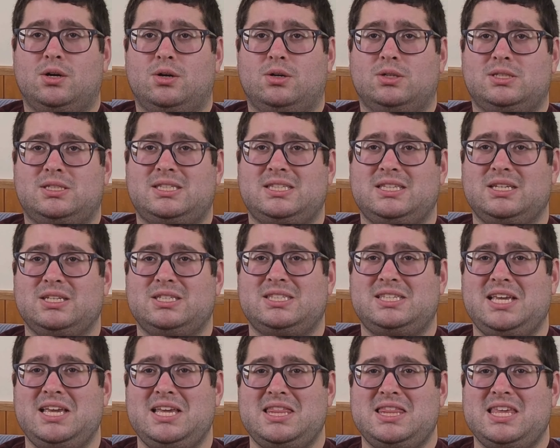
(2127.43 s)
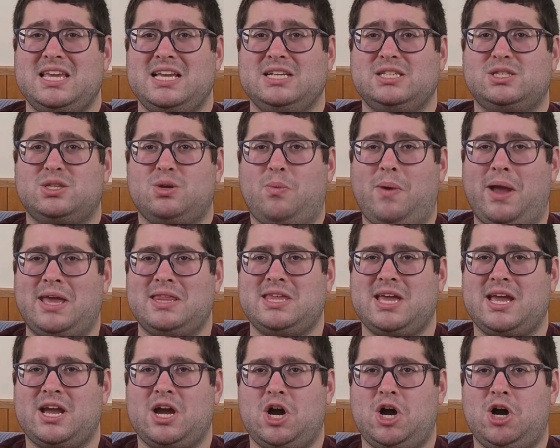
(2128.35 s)
see things the way
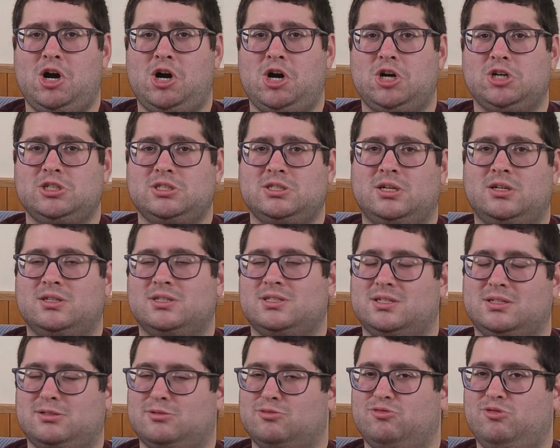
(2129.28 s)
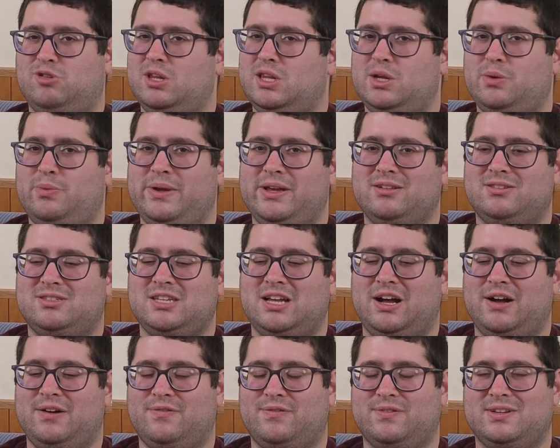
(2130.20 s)
they are and all this. It's really weird
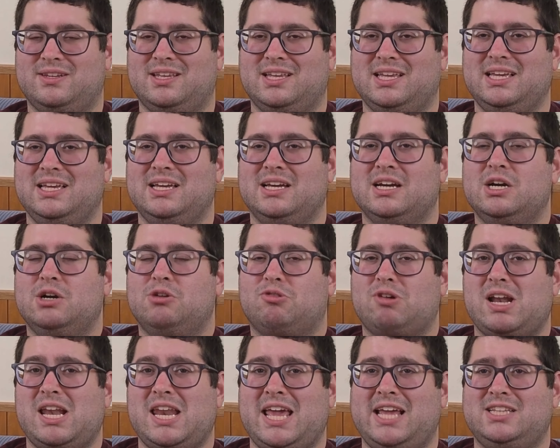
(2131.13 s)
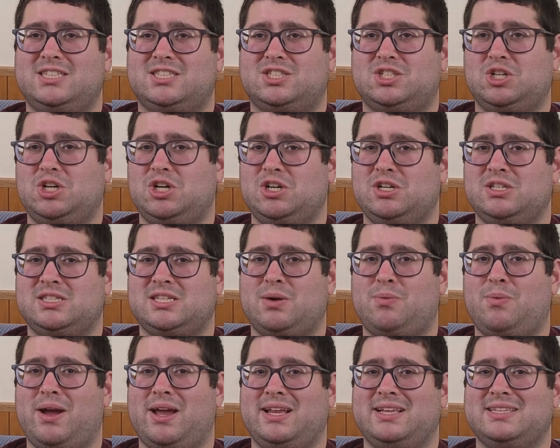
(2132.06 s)
stuff. And he relates to her in some
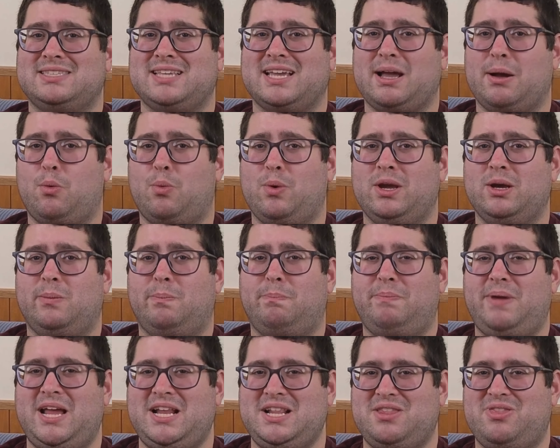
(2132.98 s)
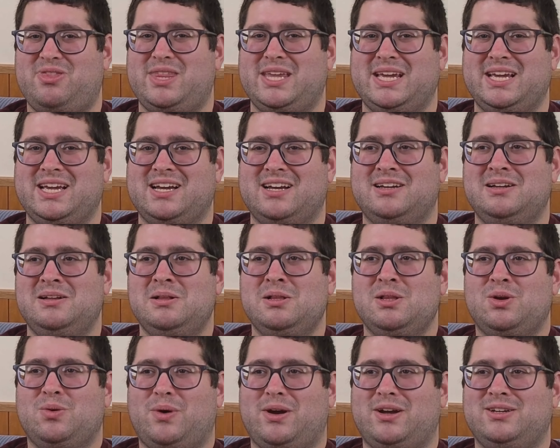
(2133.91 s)
way. It's like a weird pet thing
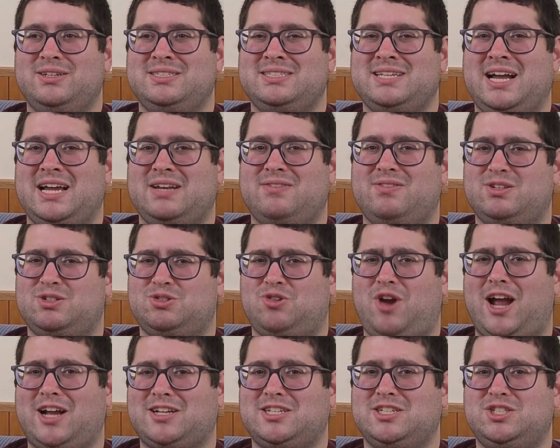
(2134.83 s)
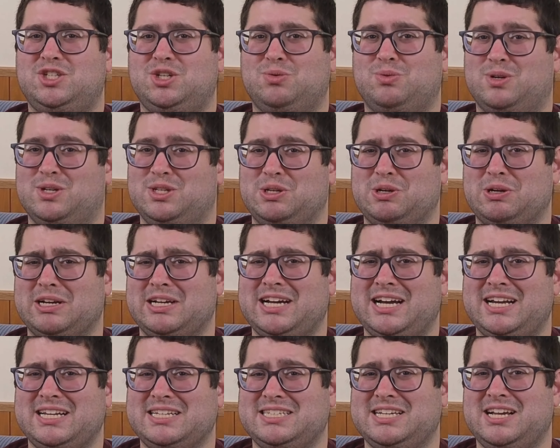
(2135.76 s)
where he's kind of attracted to her. And you can
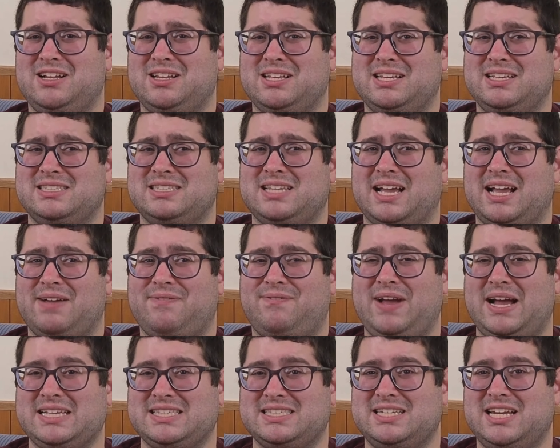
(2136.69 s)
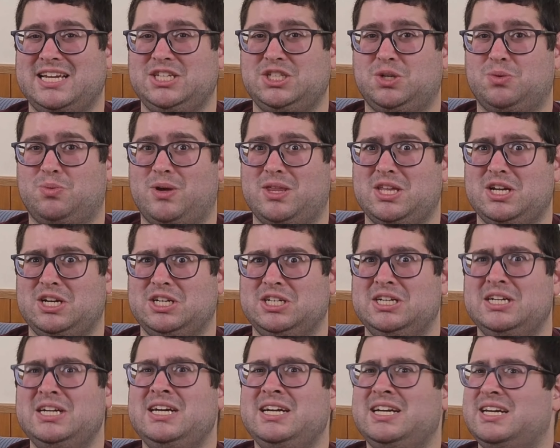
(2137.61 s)
kind of tell he's like a fascination with her
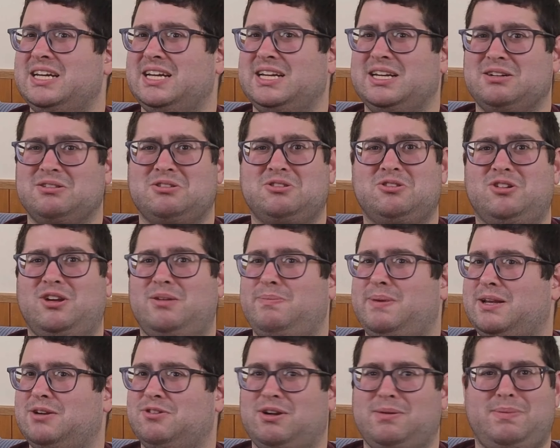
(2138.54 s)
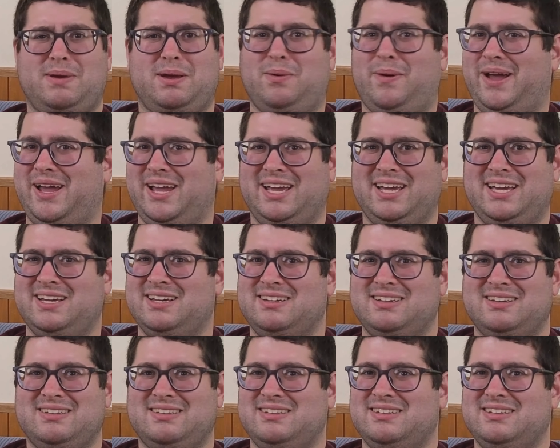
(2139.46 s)
in a creepy, creepy way.
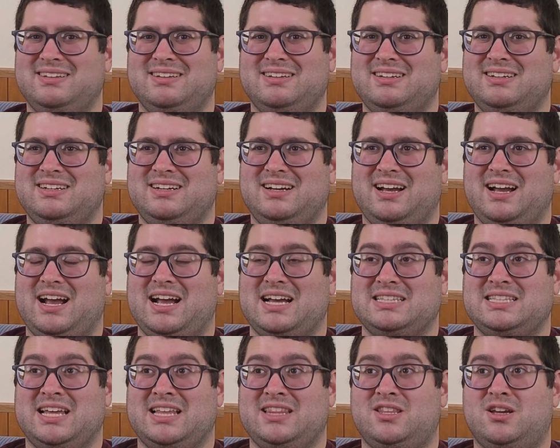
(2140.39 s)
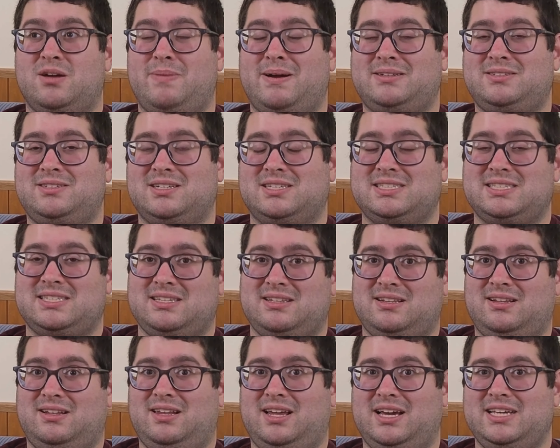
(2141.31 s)
And then they're about to
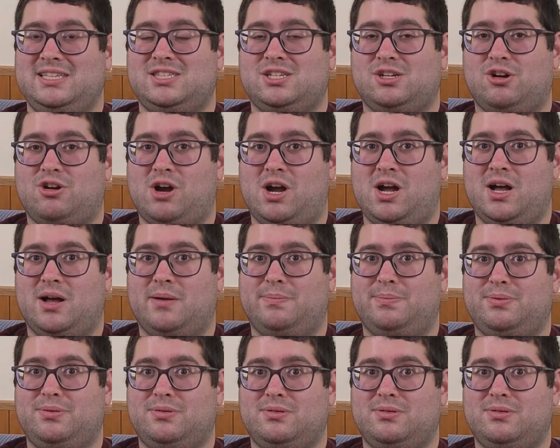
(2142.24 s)
slice her up